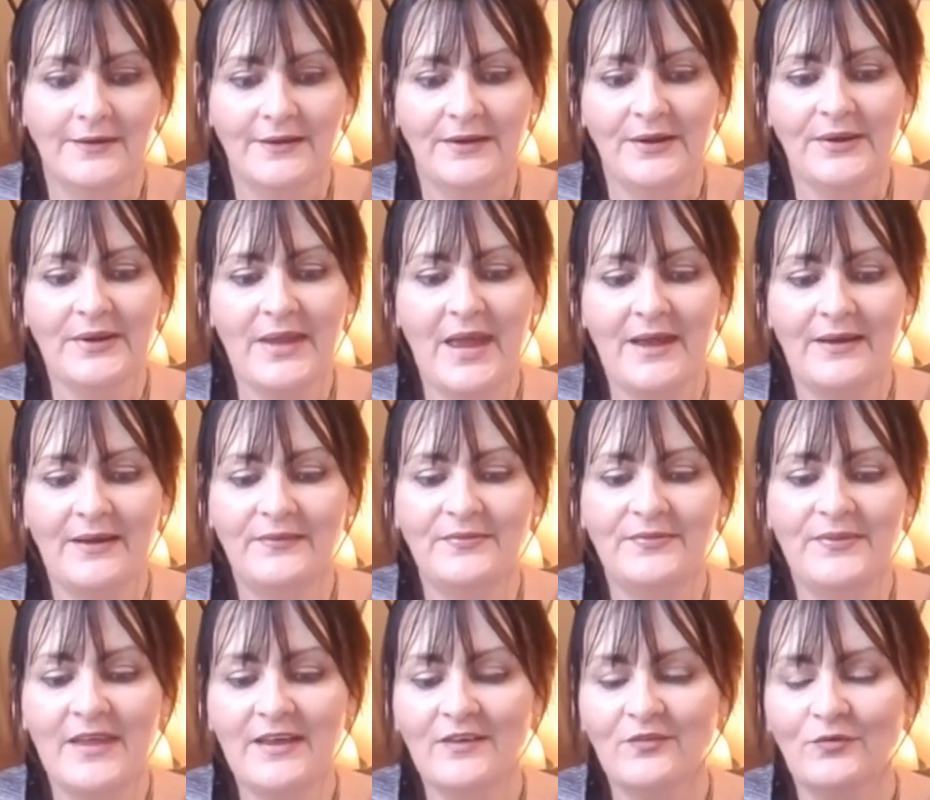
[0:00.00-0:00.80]
Okay,
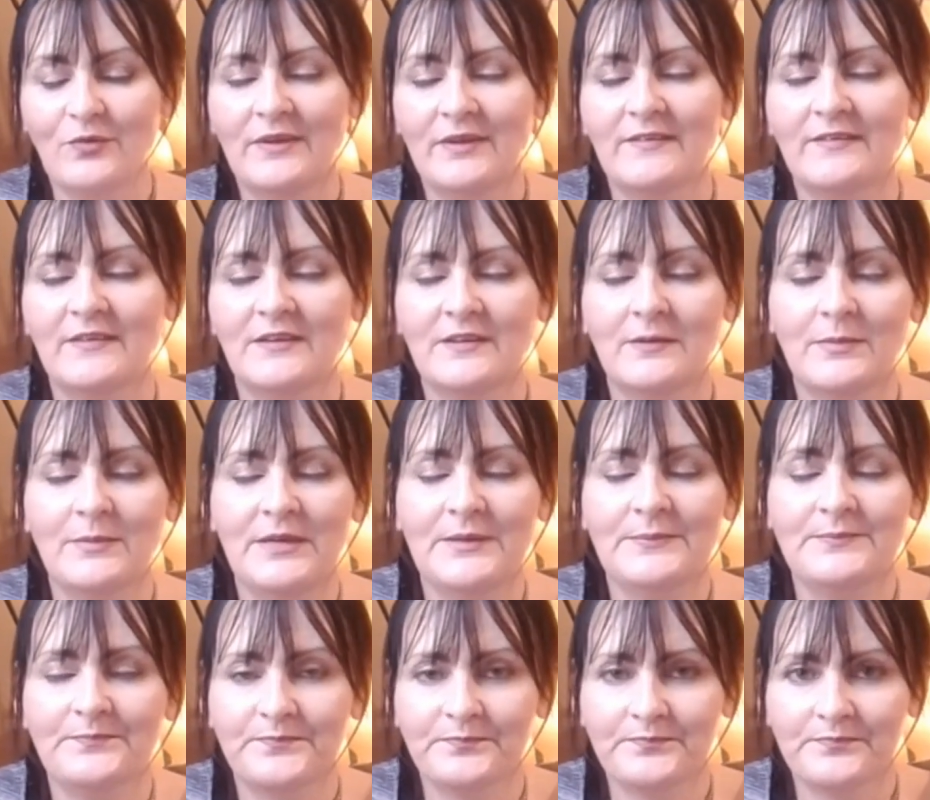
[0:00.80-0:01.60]
next one is going to
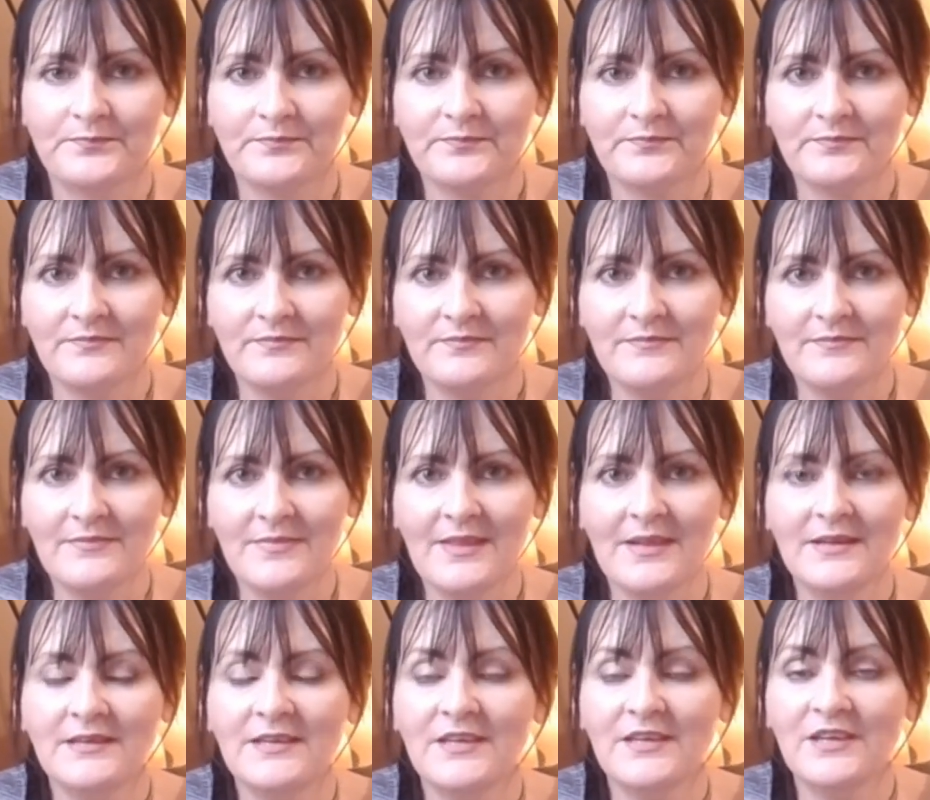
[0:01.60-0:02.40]
be
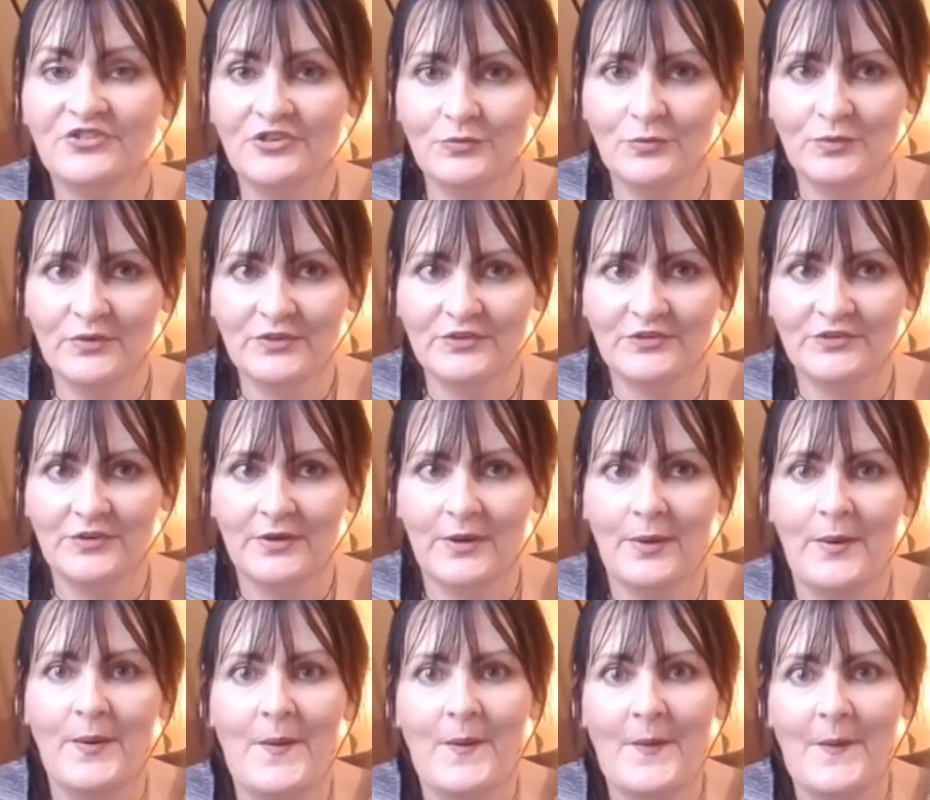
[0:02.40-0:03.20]
kitchen witch.